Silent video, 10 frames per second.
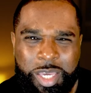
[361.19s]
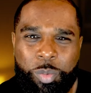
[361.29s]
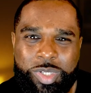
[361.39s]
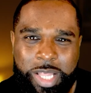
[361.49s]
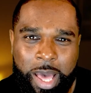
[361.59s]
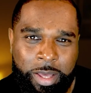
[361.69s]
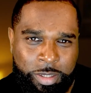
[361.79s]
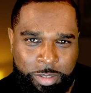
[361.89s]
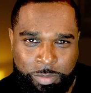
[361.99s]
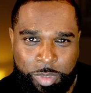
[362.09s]
It was there.
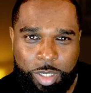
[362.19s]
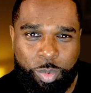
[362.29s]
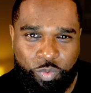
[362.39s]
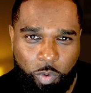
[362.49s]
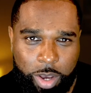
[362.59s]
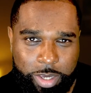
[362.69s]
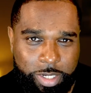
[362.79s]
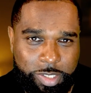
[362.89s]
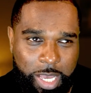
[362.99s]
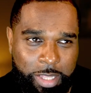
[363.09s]
It was right
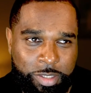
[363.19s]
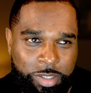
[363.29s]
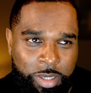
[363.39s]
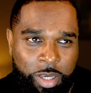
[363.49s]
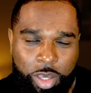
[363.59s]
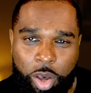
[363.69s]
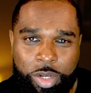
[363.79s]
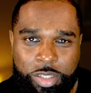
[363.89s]
in his hands. Going